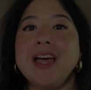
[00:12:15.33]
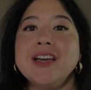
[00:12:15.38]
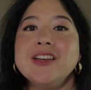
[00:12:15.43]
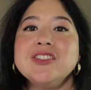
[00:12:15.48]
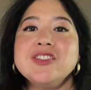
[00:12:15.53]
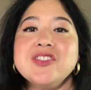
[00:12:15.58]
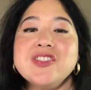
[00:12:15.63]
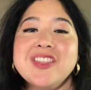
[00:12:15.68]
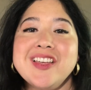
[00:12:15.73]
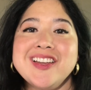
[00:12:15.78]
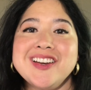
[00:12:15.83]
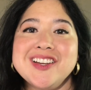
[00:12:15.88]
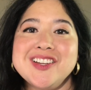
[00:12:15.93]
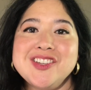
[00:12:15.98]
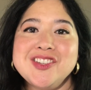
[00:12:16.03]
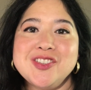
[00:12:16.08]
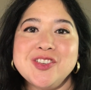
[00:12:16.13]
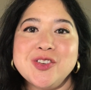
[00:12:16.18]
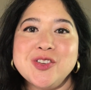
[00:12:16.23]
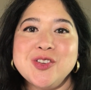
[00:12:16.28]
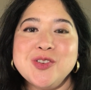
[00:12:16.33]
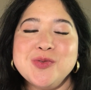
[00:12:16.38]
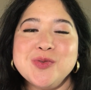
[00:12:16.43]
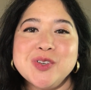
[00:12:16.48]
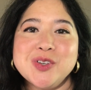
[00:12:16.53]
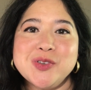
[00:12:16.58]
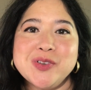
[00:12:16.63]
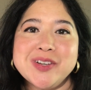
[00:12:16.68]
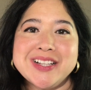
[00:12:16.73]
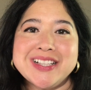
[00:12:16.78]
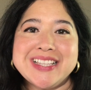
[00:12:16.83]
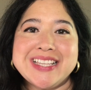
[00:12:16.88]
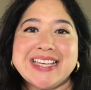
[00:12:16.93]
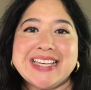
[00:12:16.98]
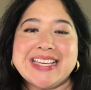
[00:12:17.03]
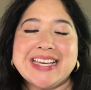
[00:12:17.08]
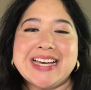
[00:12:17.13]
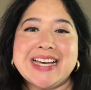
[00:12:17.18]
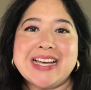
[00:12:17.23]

also thought I'd show you real quickly